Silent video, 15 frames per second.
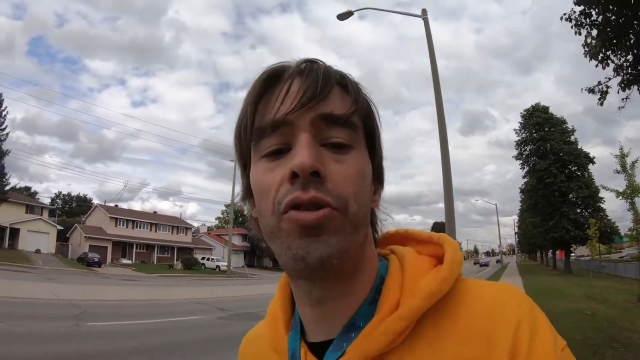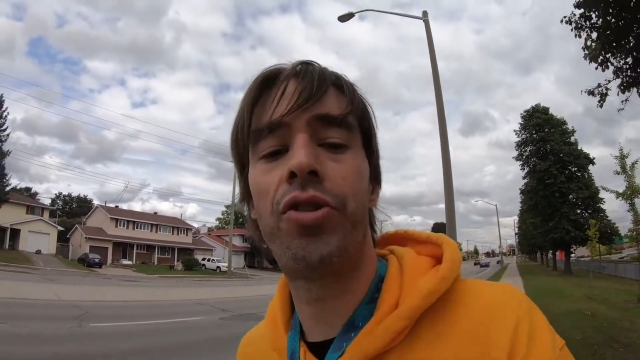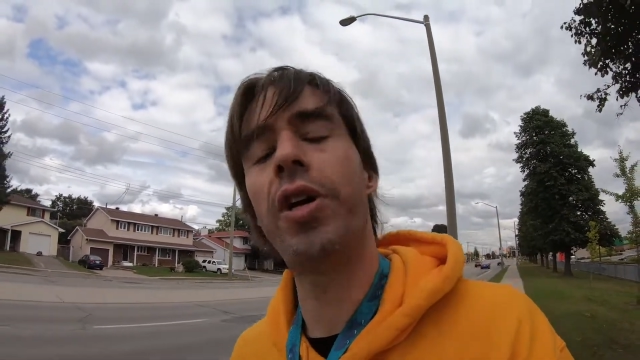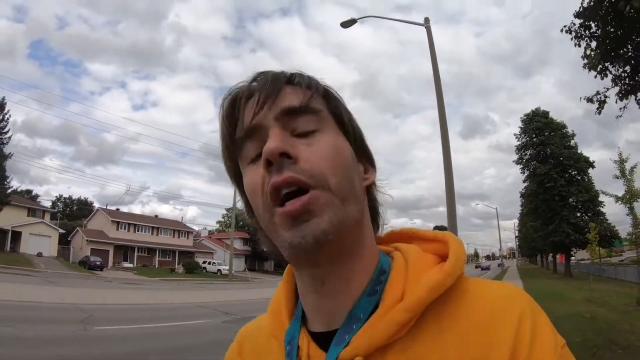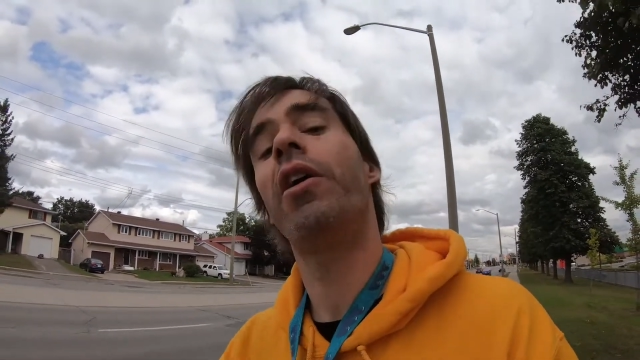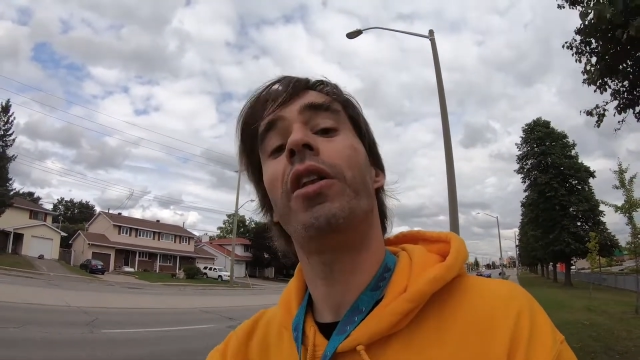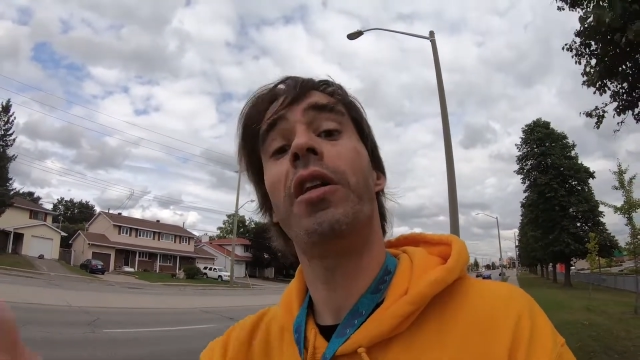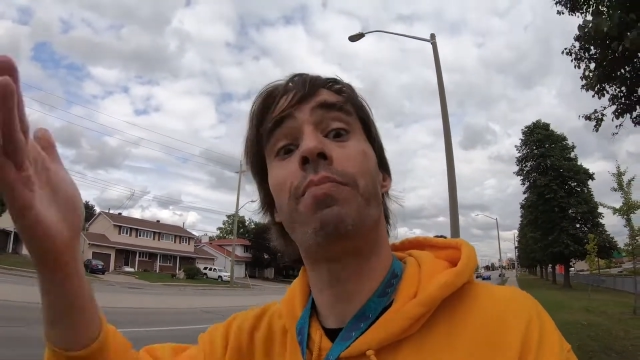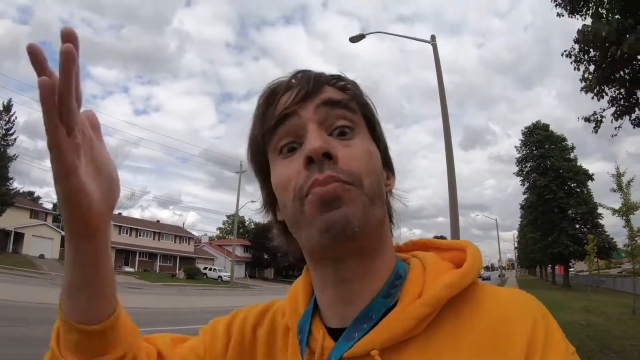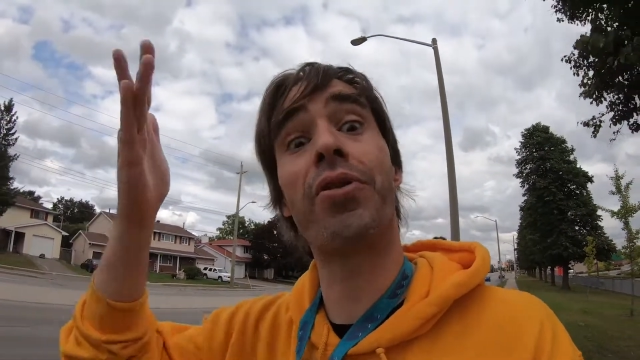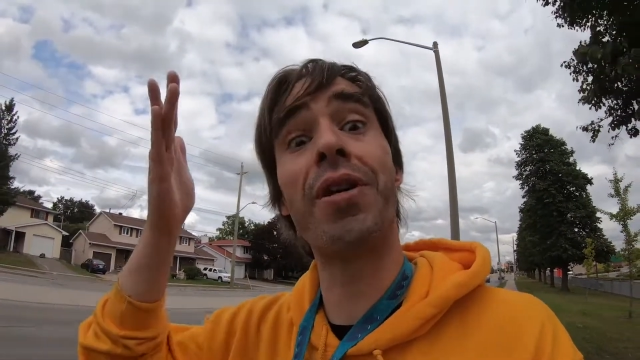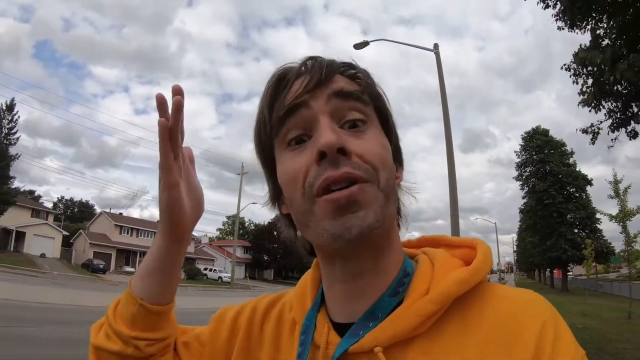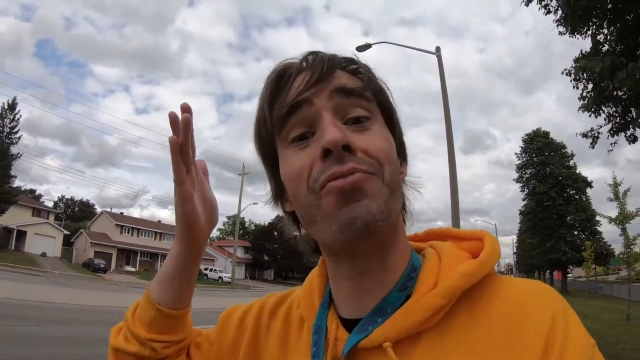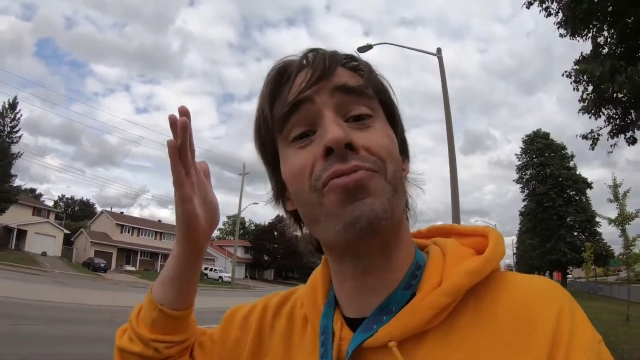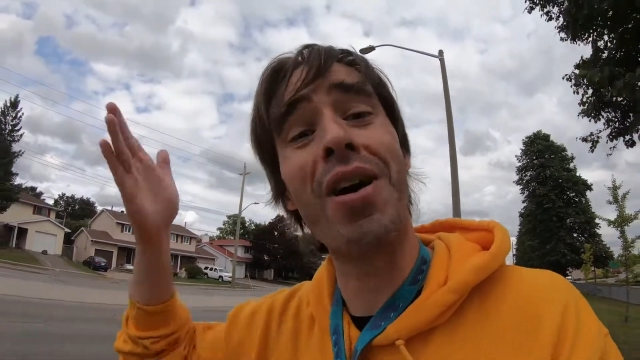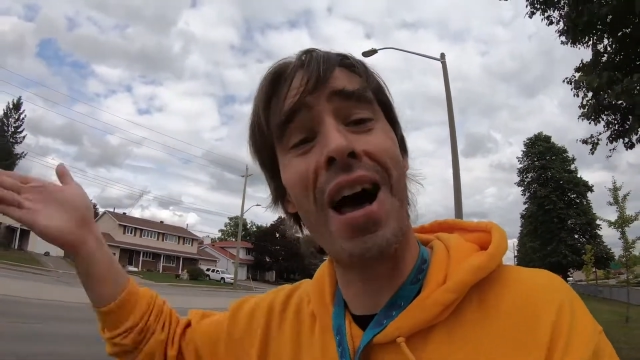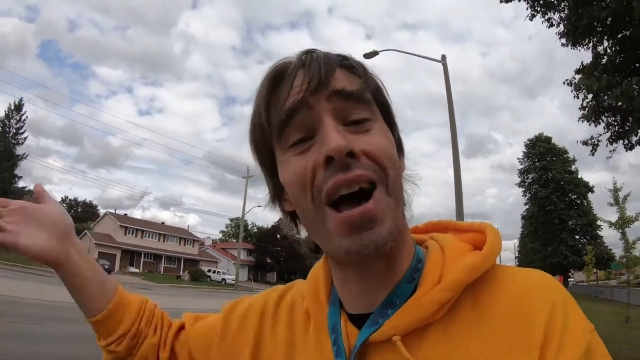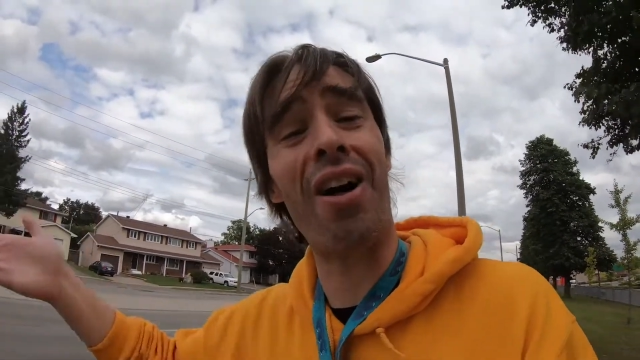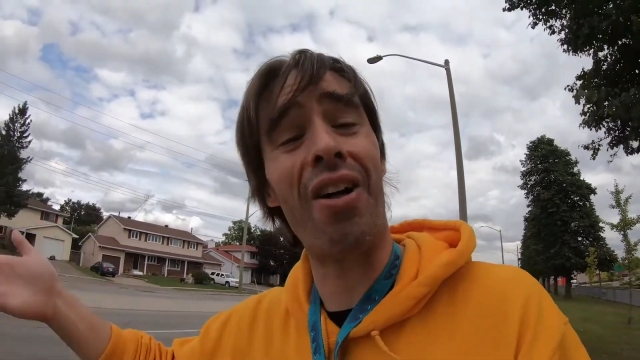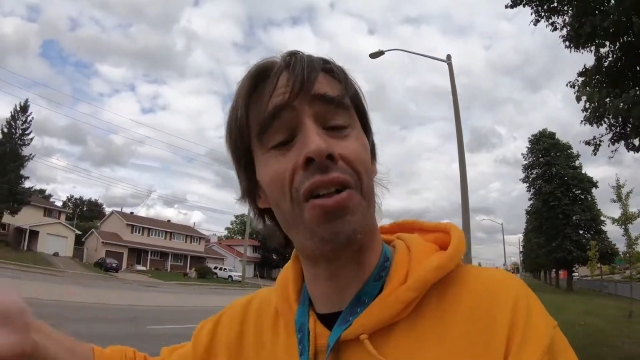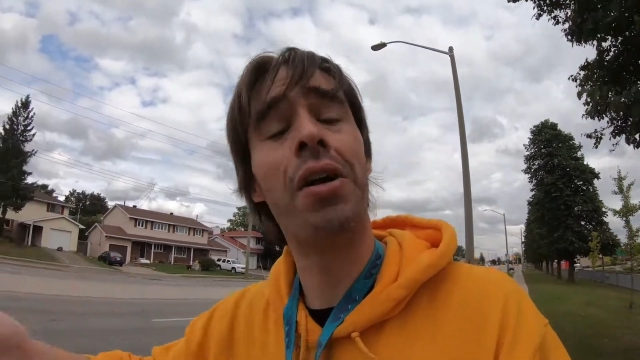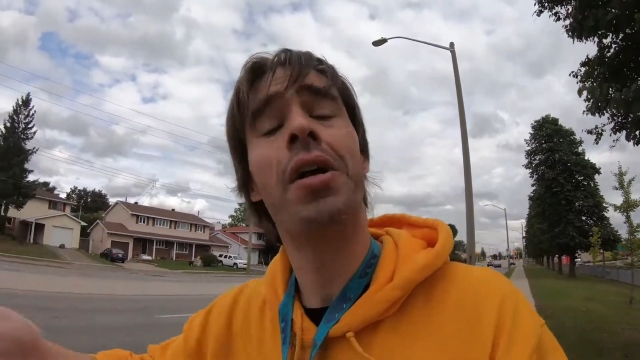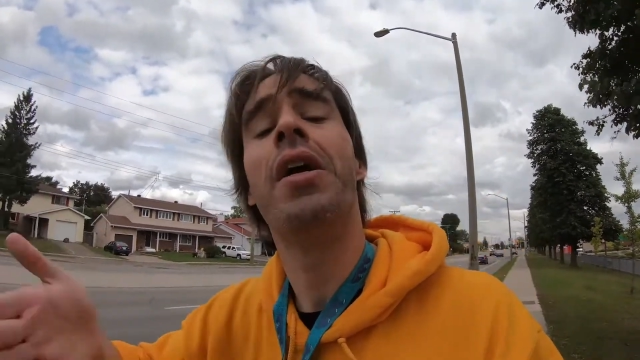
generally pretty well